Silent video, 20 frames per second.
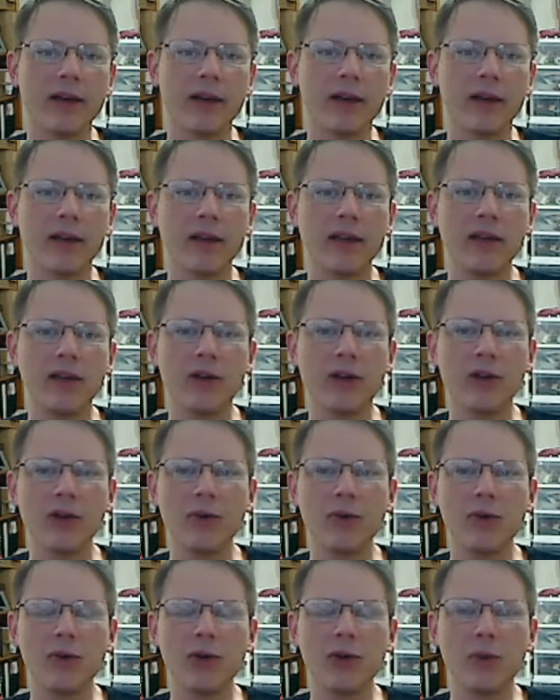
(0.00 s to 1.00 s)

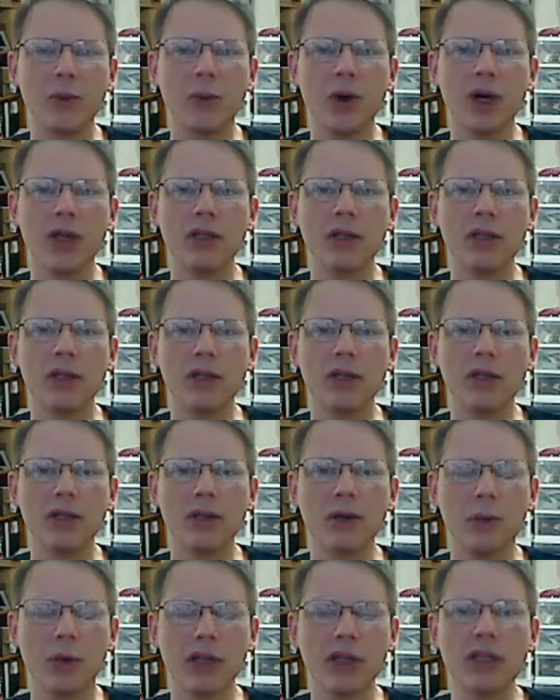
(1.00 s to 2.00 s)

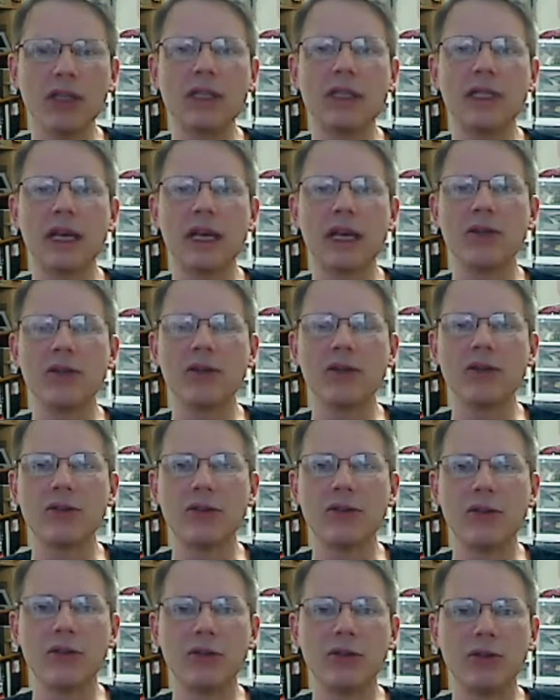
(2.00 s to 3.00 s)
You want the standard
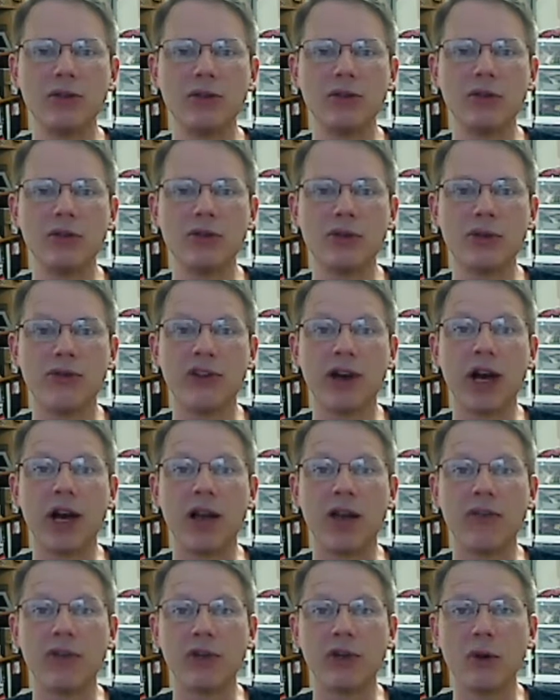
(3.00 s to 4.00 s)
to
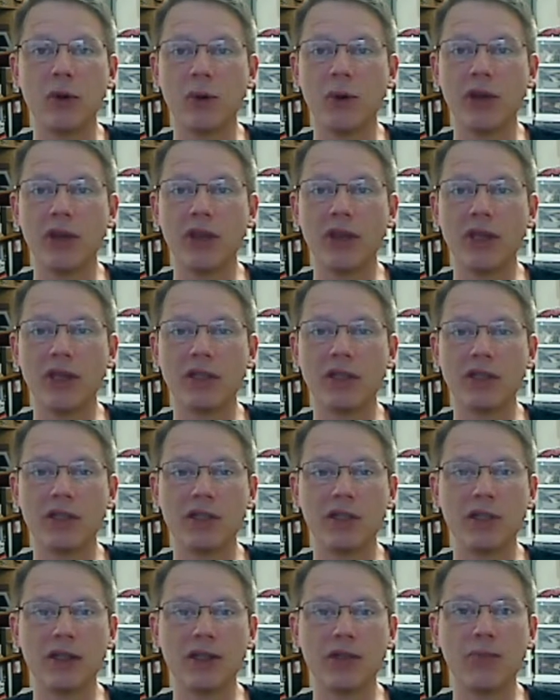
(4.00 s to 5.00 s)
survive. You don't want this
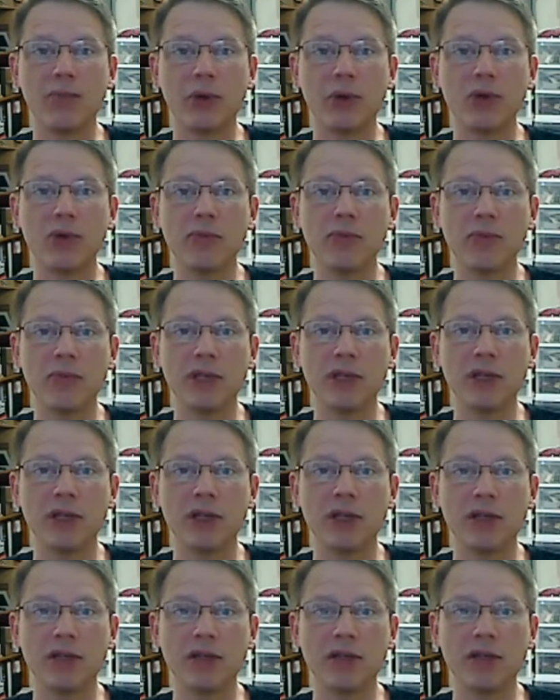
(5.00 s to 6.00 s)
boom
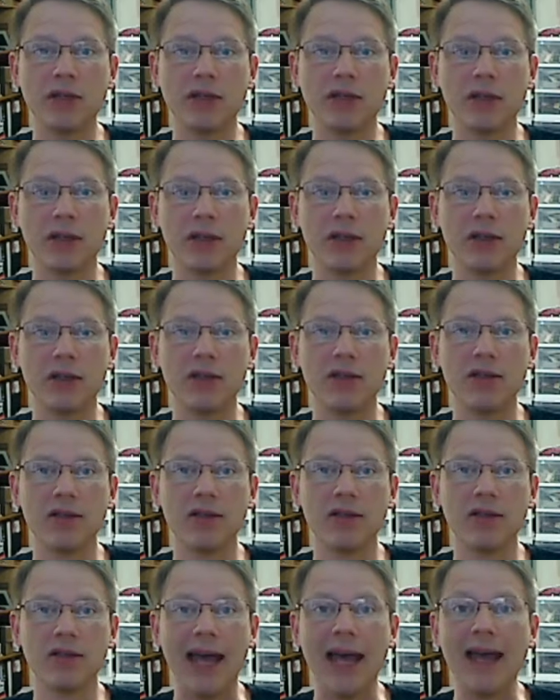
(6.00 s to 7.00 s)
to
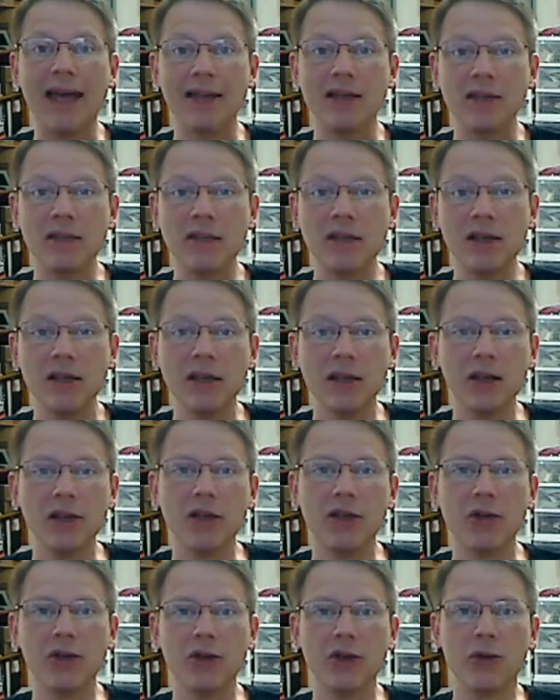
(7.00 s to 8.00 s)
end.
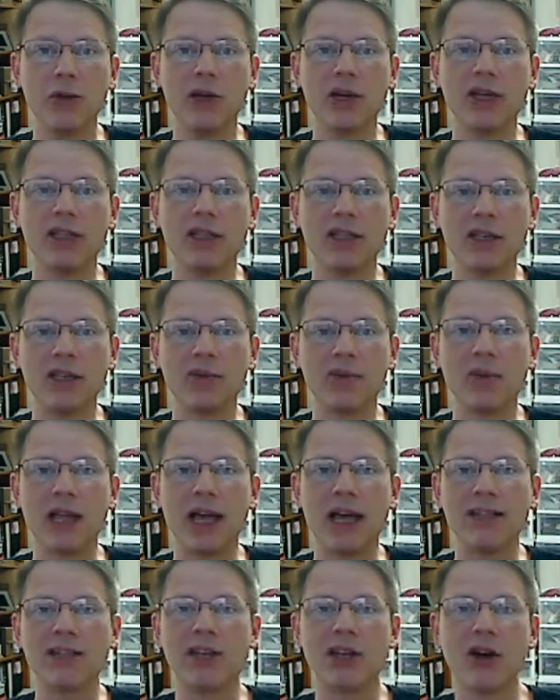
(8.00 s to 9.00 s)
You want it to
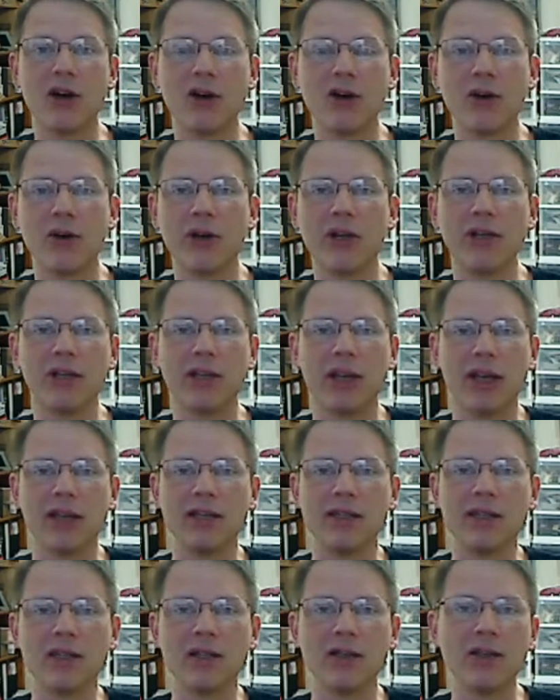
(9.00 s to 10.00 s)
plateau and
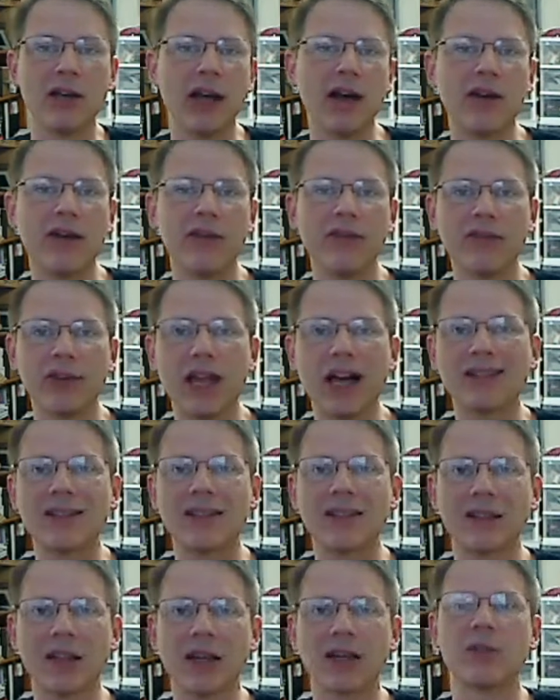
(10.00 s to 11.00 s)
still have lots
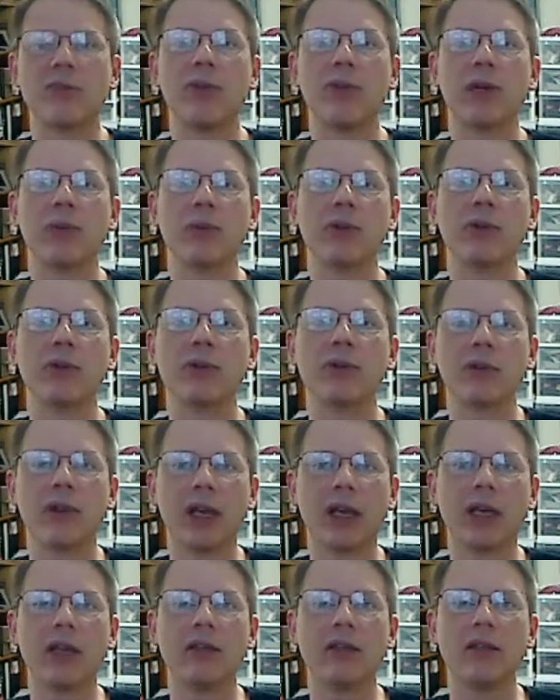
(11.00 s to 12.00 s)
and lots of people
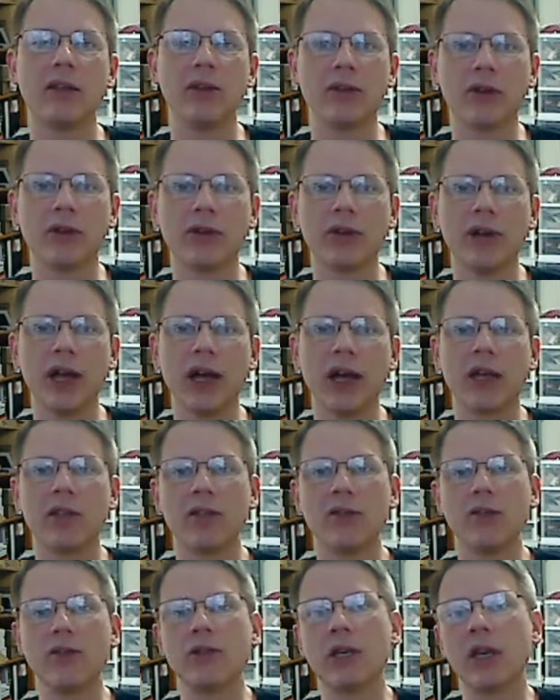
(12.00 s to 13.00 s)
getting into Eurorack and
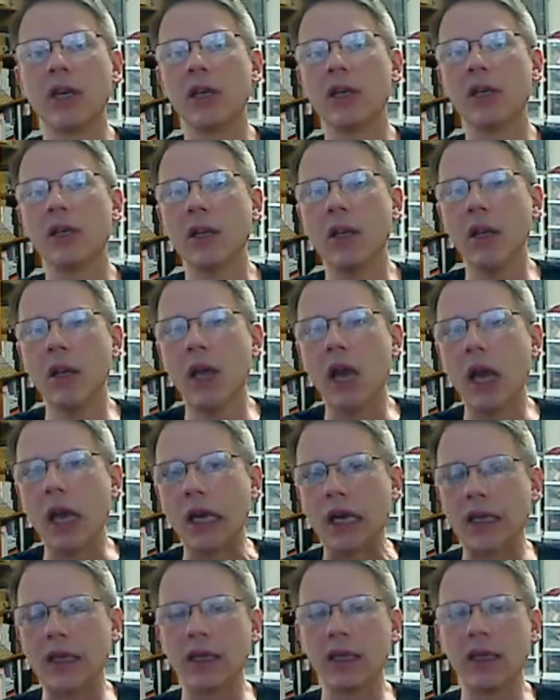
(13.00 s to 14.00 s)
using it.
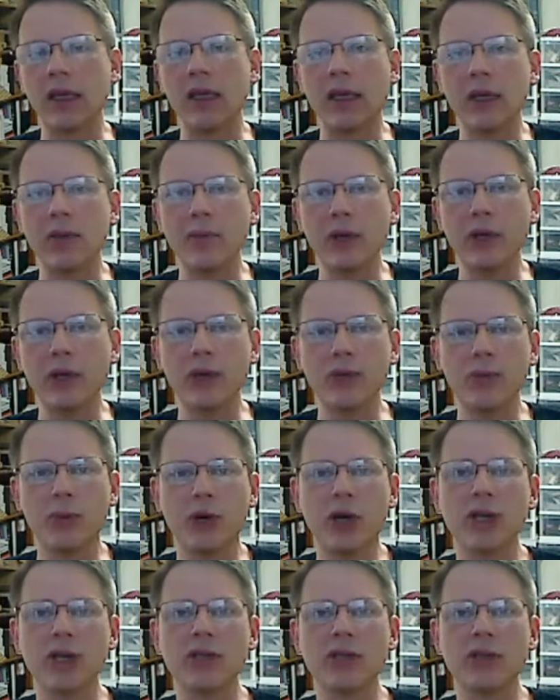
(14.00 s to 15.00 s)
And I think keeping
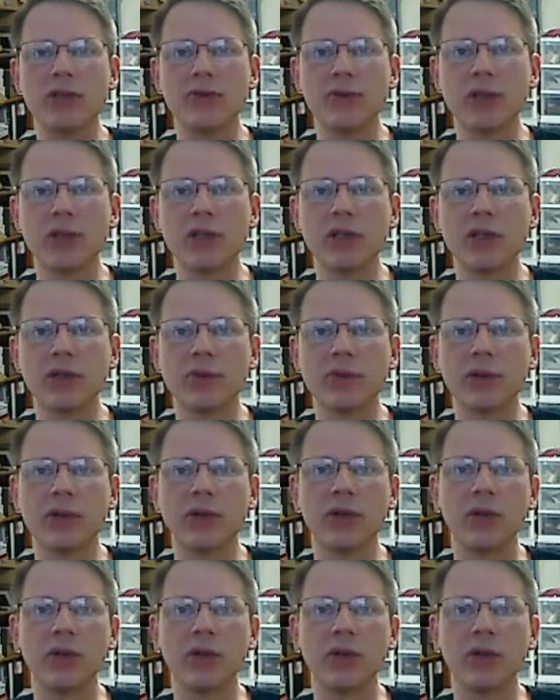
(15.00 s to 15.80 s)
prices reasonable